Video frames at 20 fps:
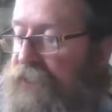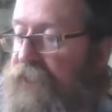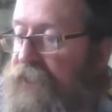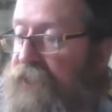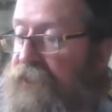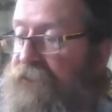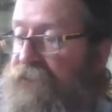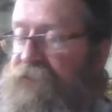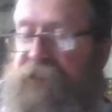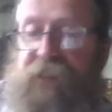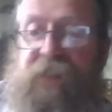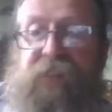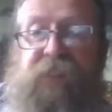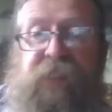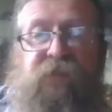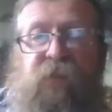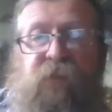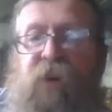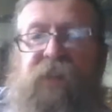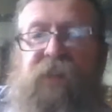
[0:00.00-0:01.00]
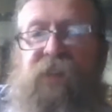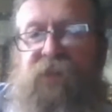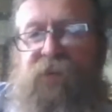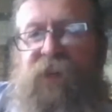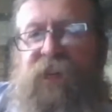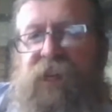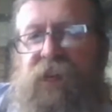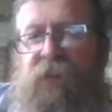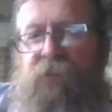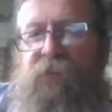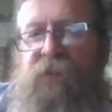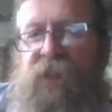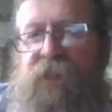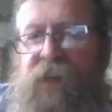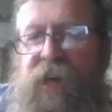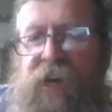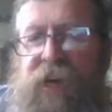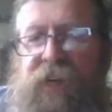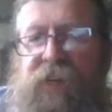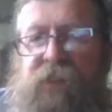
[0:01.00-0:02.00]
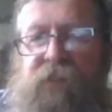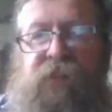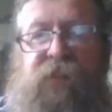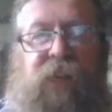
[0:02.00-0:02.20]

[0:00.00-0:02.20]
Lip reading: ignorant as everybody else when it comes to that.